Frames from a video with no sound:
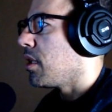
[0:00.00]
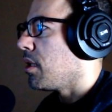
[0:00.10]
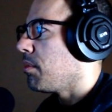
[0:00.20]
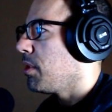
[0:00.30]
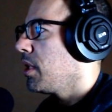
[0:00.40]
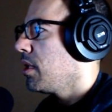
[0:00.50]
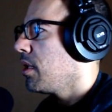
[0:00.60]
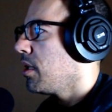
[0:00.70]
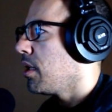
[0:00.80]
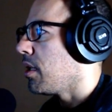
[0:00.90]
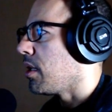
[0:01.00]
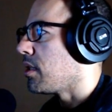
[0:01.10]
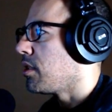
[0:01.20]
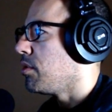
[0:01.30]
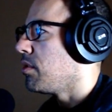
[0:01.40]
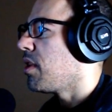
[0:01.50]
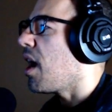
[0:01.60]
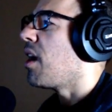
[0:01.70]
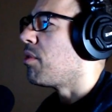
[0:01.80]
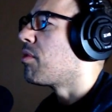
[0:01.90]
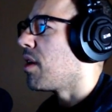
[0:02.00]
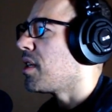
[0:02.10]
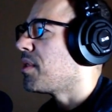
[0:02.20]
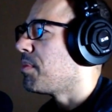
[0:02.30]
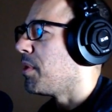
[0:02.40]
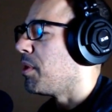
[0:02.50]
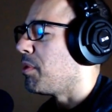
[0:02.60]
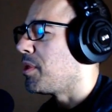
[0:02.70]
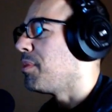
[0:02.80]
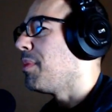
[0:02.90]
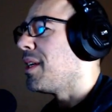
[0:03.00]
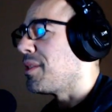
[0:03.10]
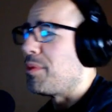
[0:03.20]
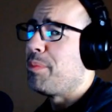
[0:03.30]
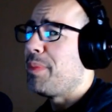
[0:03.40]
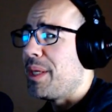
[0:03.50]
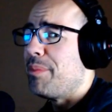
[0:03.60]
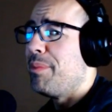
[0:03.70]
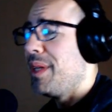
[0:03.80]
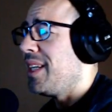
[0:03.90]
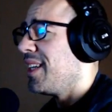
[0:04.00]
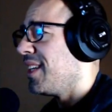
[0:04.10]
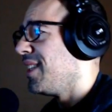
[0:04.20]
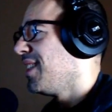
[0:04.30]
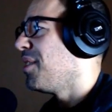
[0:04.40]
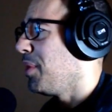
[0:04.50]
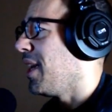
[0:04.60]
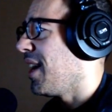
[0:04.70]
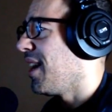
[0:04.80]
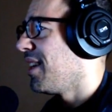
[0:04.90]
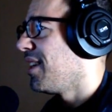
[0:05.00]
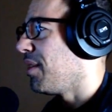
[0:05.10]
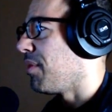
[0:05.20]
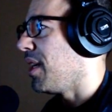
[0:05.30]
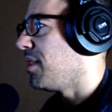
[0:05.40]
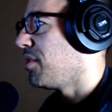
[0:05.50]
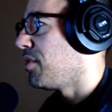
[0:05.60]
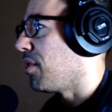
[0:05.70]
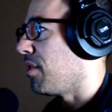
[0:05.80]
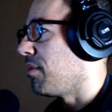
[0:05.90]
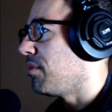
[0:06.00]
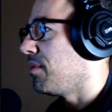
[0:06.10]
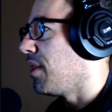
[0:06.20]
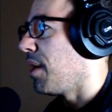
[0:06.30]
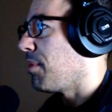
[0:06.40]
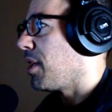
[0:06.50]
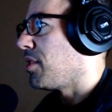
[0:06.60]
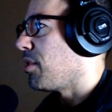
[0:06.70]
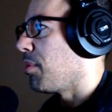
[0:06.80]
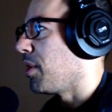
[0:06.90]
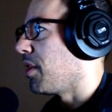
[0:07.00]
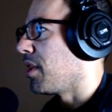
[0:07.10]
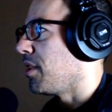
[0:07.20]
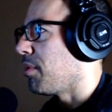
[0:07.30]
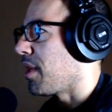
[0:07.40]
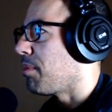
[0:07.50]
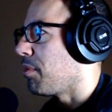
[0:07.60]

me. And let's use the auto crossbow, which might as well be a minigun. Oh, yeah. And rage, sure. I'm not sure what you're going to do with that, but whatever.